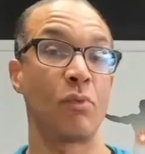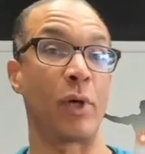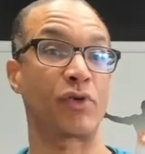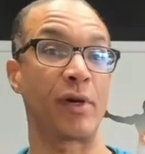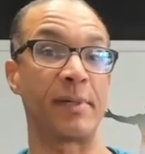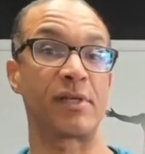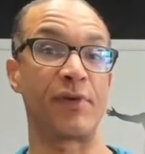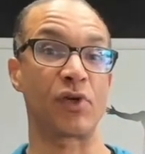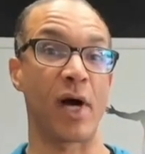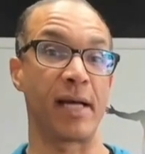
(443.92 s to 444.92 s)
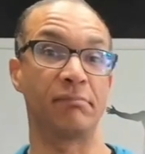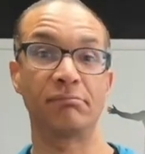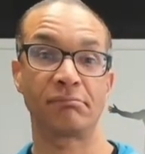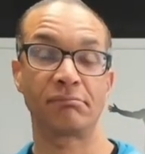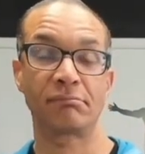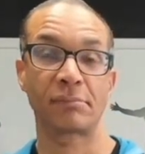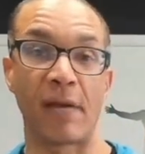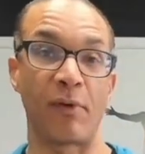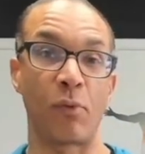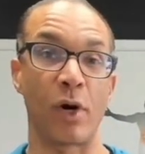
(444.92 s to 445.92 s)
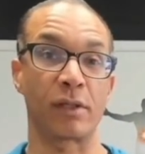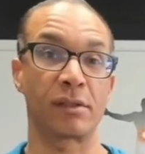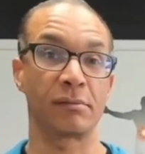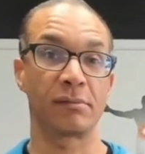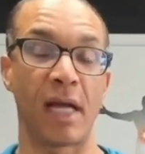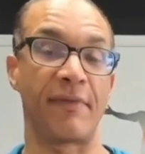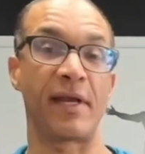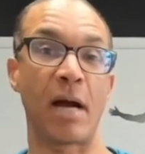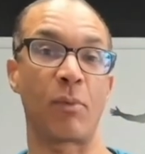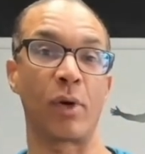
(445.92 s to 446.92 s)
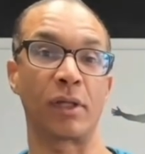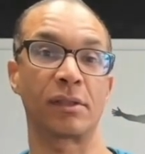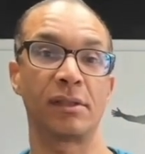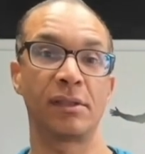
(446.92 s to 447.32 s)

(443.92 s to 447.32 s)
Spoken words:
What treatments have you tried? Have they worked? Have they not worked?